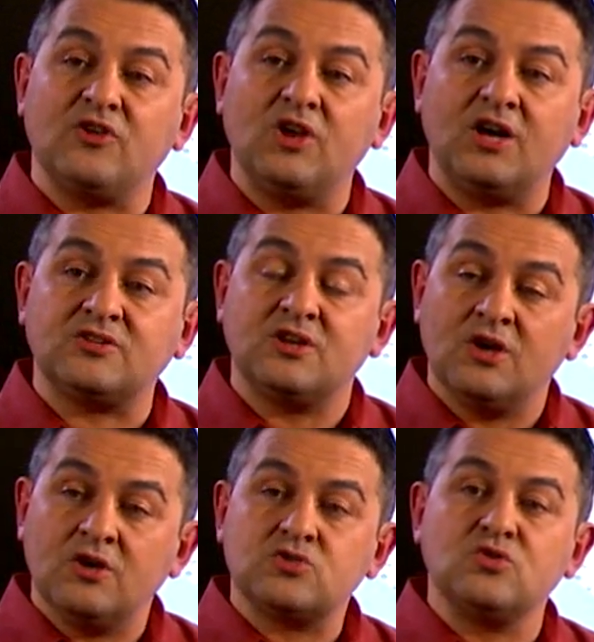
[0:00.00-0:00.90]
a lot
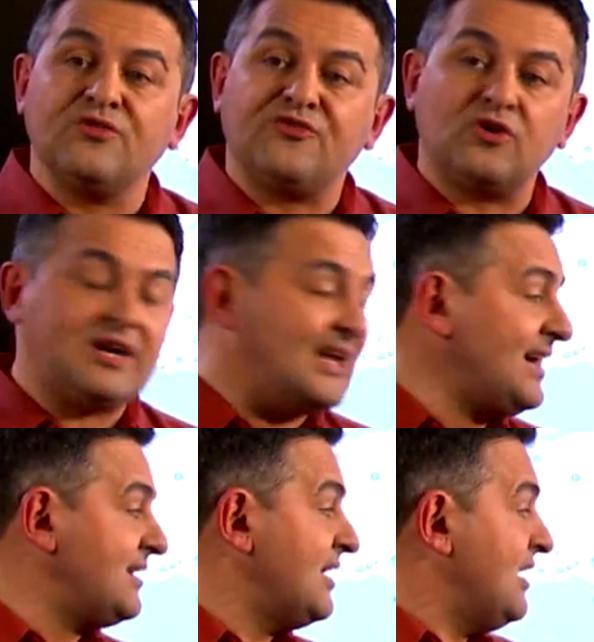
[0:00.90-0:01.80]
to foreign
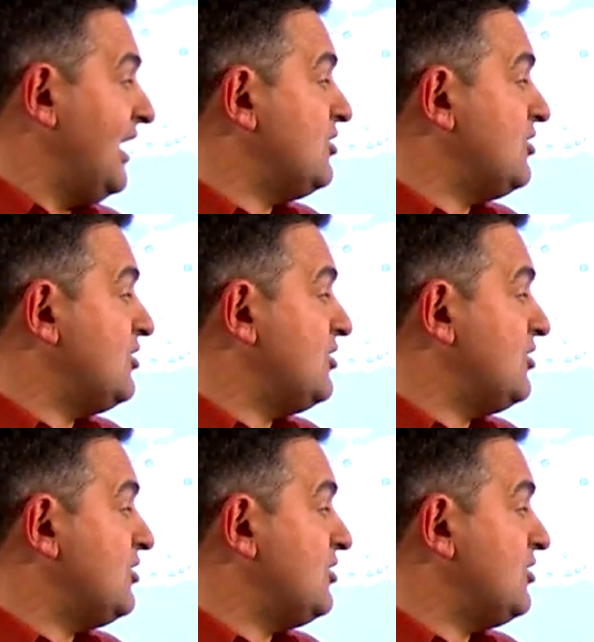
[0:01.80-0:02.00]
aid,